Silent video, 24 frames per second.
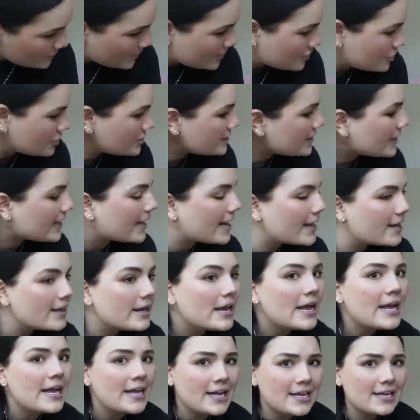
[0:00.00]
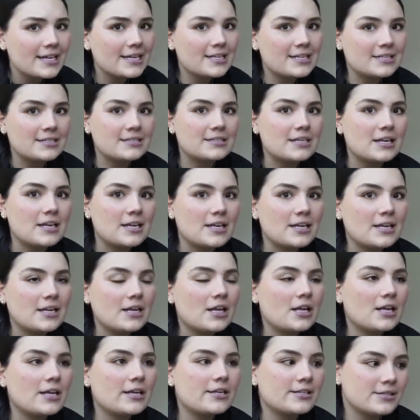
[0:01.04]
questions I get is
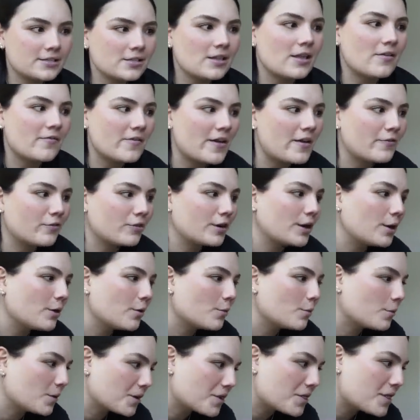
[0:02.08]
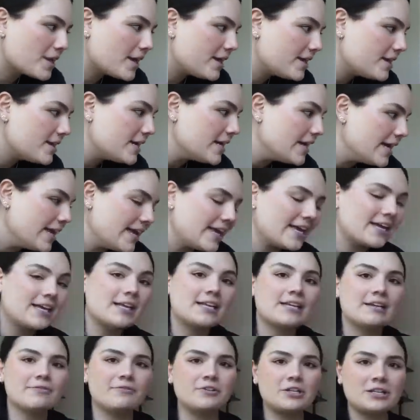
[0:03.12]
lovevery worth it?
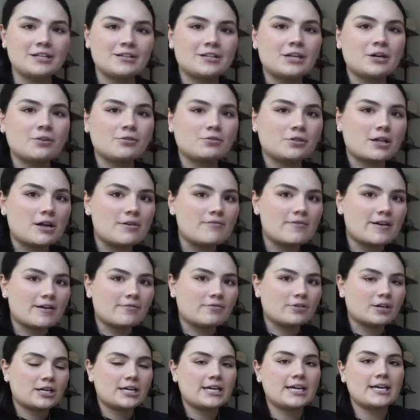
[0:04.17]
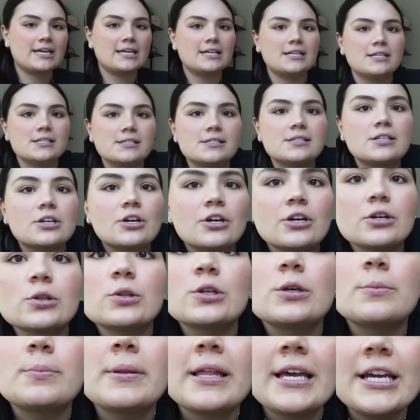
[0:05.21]
And if you didn't know, lovevery is her
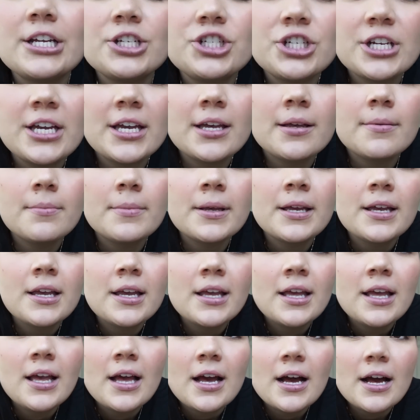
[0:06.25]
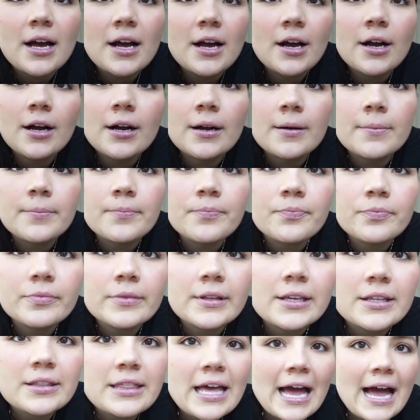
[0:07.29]
little play gym
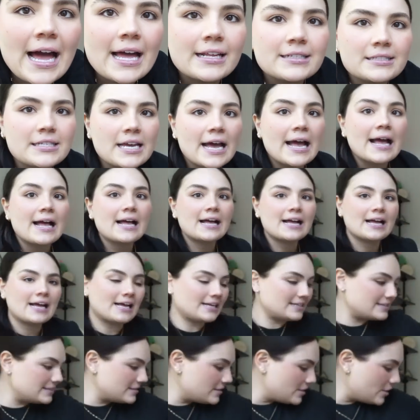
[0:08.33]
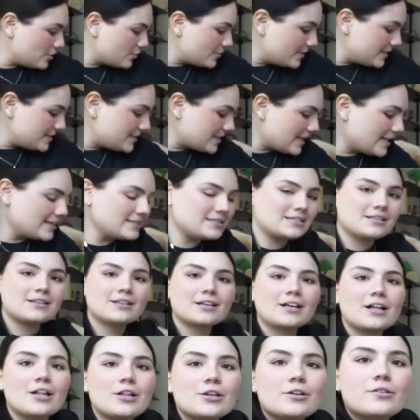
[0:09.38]
that has the three sides and
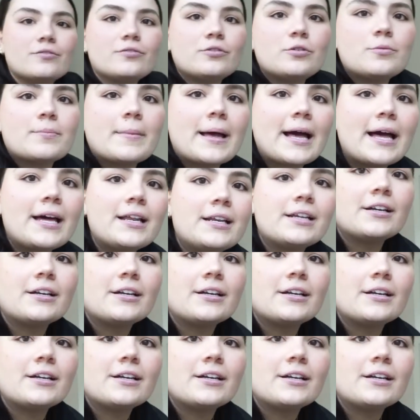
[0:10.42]
the colorful mat.